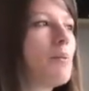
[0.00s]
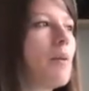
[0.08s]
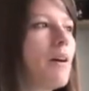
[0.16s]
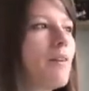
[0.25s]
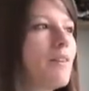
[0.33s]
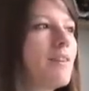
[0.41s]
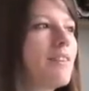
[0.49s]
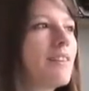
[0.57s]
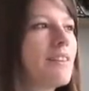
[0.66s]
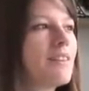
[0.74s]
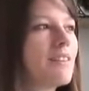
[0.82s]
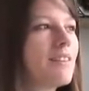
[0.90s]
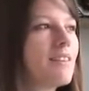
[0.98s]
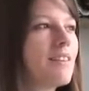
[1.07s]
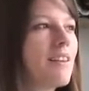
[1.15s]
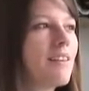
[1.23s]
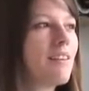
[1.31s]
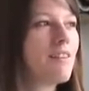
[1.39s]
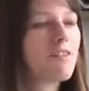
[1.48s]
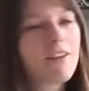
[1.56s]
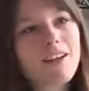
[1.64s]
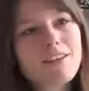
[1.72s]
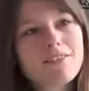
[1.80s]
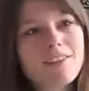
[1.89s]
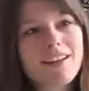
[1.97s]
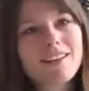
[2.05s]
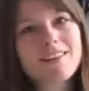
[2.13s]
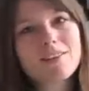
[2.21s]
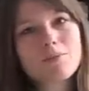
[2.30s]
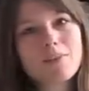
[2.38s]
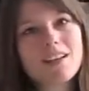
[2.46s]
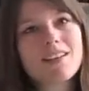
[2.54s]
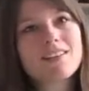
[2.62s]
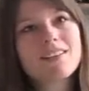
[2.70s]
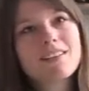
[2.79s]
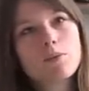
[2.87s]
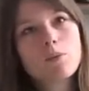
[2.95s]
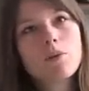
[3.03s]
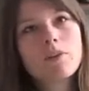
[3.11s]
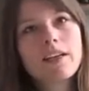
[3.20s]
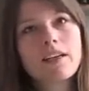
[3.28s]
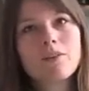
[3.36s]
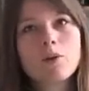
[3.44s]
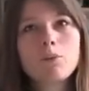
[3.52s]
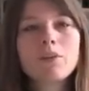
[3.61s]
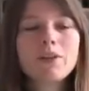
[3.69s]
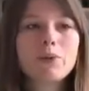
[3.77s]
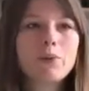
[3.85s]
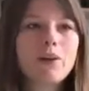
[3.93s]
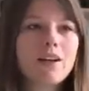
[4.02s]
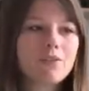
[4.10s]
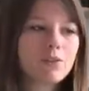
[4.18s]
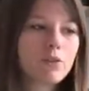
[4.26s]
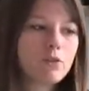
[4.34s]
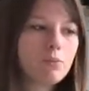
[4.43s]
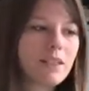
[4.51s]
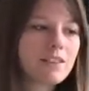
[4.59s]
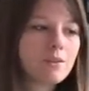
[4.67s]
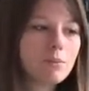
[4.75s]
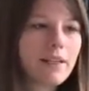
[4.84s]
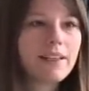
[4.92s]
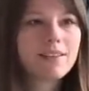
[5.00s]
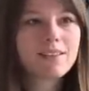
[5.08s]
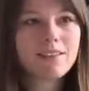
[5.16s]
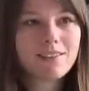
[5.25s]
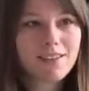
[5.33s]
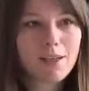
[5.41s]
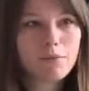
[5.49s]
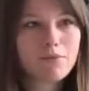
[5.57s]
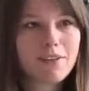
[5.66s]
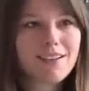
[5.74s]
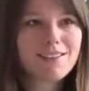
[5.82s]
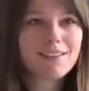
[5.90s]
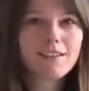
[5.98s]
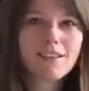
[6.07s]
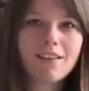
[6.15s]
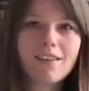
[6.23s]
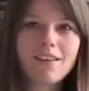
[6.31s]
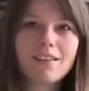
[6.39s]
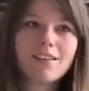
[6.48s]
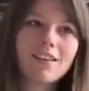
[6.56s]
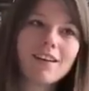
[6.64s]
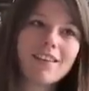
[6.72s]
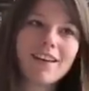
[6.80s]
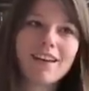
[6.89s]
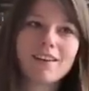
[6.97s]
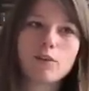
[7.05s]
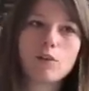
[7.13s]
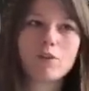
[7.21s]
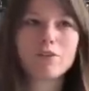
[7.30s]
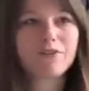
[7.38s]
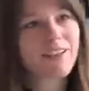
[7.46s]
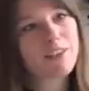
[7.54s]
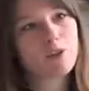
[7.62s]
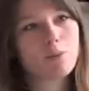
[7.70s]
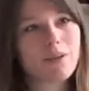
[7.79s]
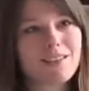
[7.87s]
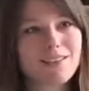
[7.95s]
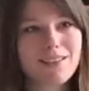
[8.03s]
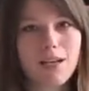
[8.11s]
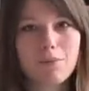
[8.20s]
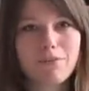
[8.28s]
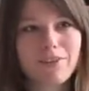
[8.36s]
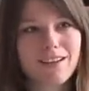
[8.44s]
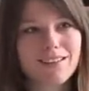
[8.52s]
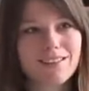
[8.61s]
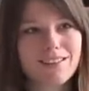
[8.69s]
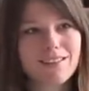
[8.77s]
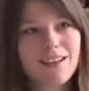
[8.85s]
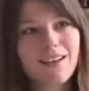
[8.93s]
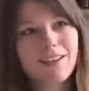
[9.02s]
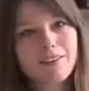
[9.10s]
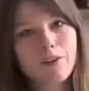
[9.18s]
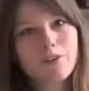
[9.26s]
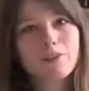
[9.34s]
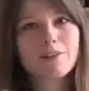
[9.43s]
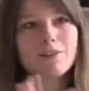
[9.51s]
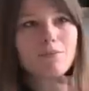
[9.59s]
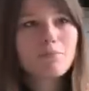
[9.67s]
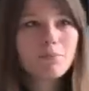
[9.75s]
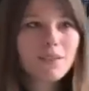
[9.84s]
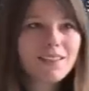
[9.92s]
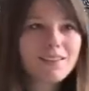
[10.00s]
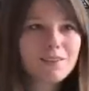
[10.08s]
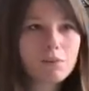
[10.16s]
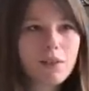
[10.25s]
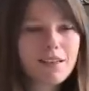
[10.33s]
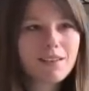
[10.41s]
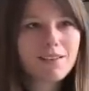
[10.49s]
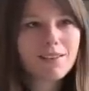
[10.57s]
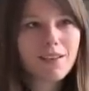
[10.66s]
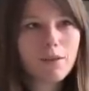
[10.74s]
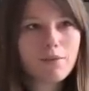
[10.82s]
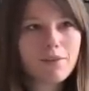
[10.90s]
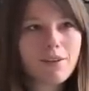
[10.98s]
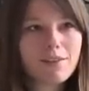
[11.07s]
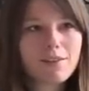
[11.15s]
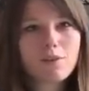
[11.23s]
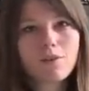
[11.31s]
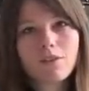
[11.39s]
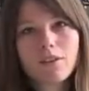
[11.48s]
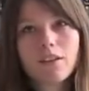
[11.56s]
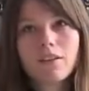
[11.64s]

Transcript: about the Firefly display is that on one hand, normally you have sort of pixel-based typefaces, and at the other hand, you have vector-based typefaces. Now, the pixel-based typefaces